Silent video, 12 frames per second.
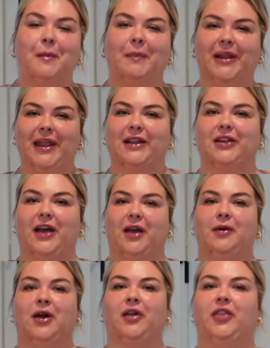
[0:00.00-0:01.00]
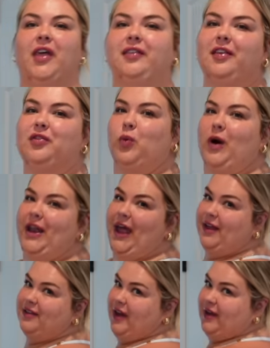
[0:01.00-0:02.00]
but like, look at, this is one
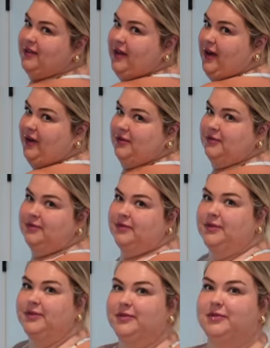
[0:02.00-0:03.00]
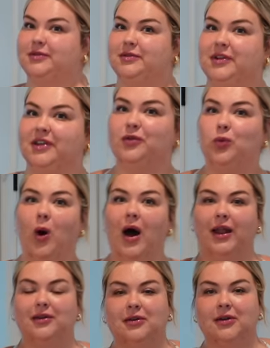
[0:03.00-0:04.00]
XXL. This is
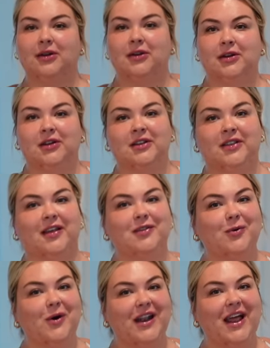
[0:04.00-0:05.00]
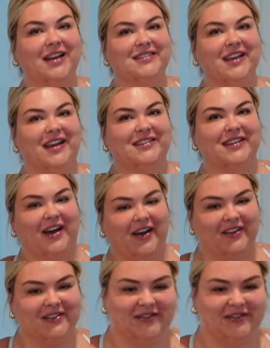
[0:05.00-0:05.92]
one, this one XXL.